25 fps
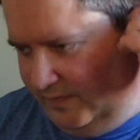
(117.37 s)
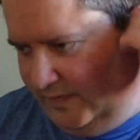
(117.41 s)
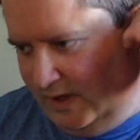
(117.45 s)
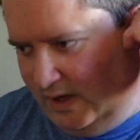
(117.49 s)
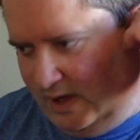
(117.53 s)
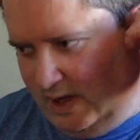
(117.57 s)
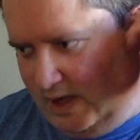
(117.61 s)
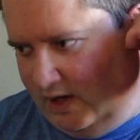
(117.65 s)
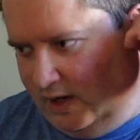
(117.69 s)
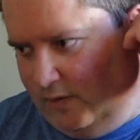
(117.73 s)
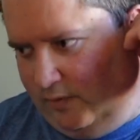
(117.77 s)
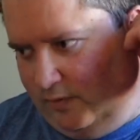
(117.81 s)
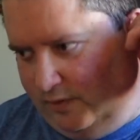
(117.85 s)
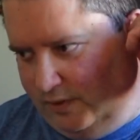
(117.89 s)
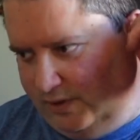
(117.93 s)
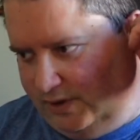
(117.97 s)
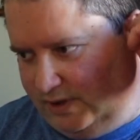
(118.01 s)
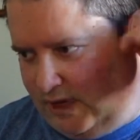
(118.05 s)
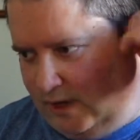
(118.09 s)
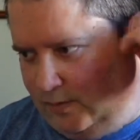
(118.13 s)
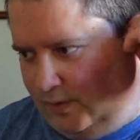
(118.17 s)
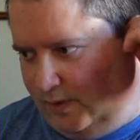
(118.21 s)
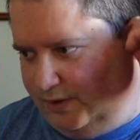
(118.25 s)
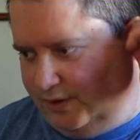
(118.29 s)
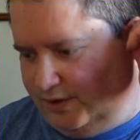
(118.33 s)
and I will say
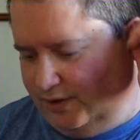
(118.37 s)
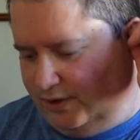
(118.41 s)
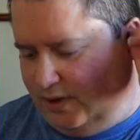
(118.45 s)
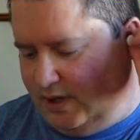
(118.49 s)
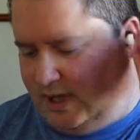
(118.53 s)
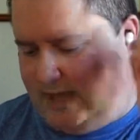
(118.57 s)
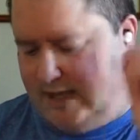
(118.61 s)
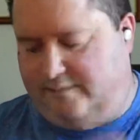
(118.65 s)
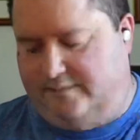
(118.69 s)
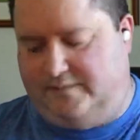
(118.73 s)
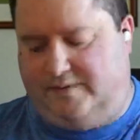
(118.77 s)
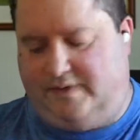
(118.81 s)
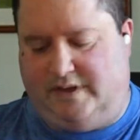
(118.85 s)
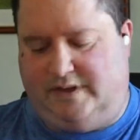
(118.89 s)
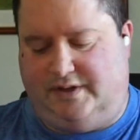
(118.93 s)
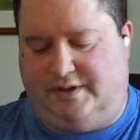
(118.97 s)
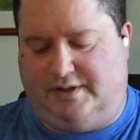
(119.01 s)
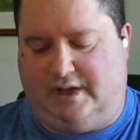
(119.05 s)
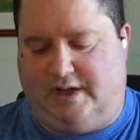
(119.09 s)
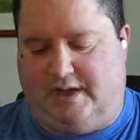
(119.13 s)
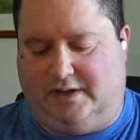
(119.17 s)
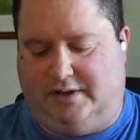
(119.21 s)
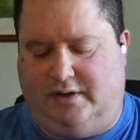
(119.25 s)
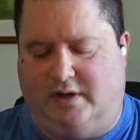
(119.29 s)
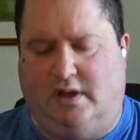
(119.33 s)
once you have these
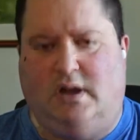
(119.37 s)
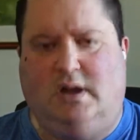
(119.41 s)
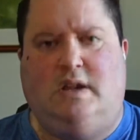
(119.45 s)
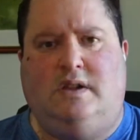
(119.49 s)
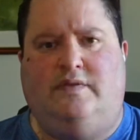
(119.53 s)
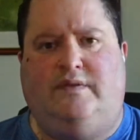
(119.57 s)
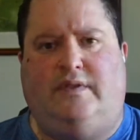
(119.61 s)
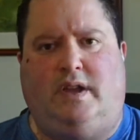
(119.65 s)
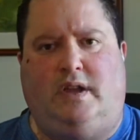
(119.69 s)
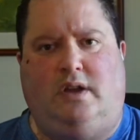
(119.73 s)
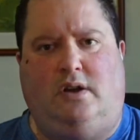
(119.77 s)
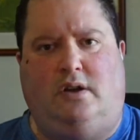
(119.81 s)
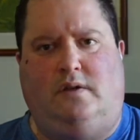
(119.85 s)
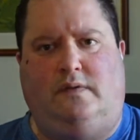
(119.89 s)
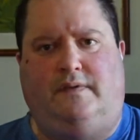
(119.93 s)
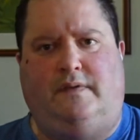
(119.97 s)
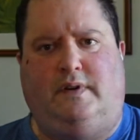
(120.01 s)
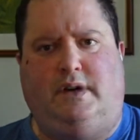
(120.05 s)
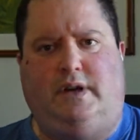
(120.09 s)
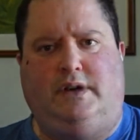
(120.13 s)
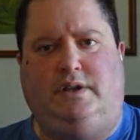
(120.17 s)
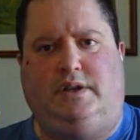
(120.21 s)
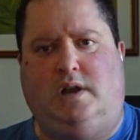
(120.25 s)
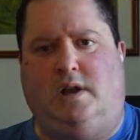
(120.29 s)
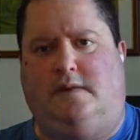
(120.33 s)
in, they are
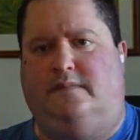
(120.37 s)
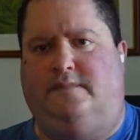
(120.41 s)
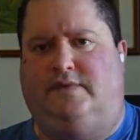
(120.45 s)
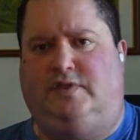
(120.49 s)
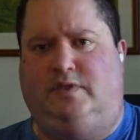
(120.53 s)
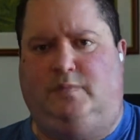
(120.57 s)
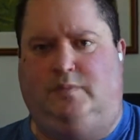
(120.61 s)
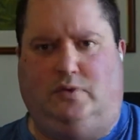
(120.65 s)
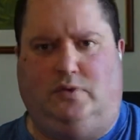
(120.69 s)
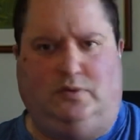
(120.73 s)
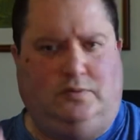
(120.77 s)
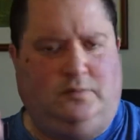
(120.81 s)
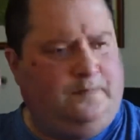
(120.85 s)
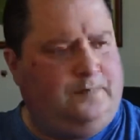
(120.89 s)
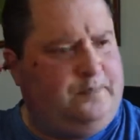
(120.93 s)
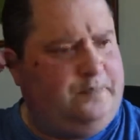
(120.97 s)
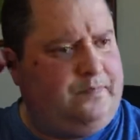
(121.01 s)
very comfortable